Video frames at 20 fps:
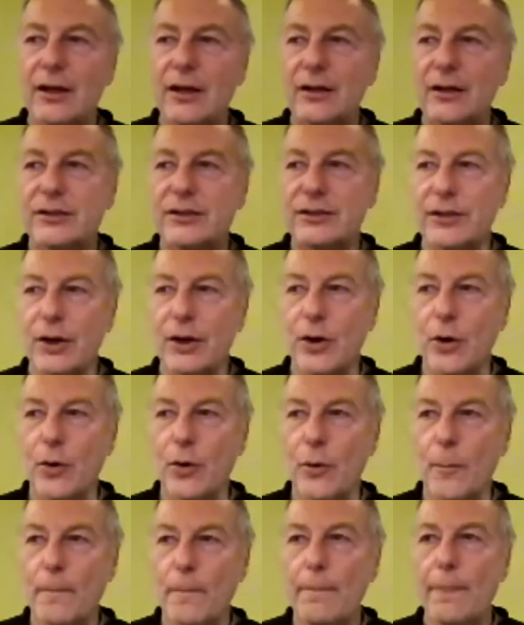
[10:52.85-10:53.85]

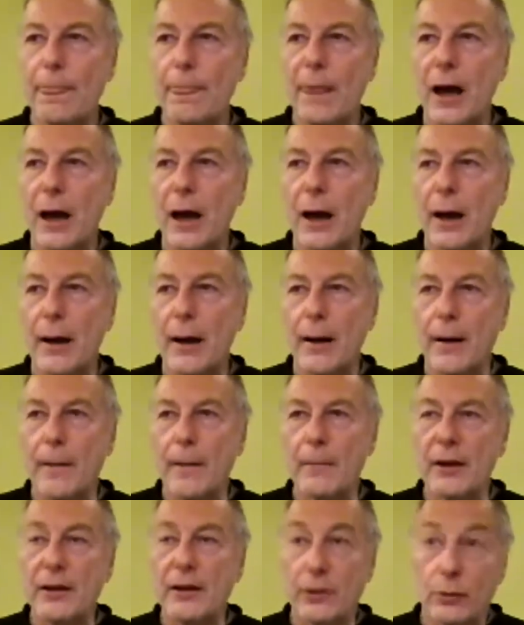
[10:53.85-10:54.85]
So
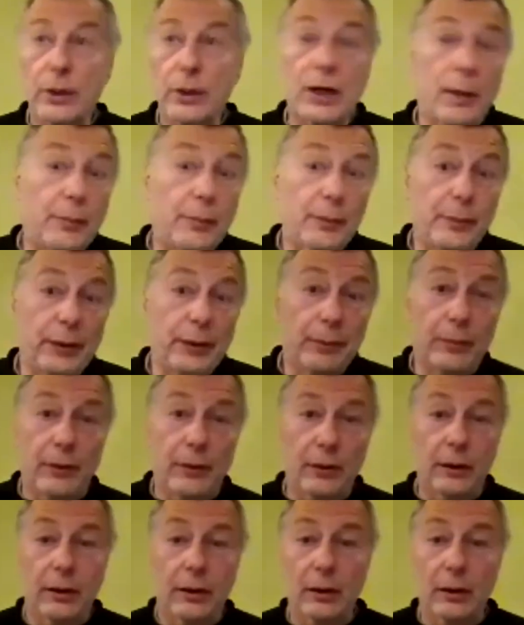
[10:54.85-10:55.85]
there were a couple people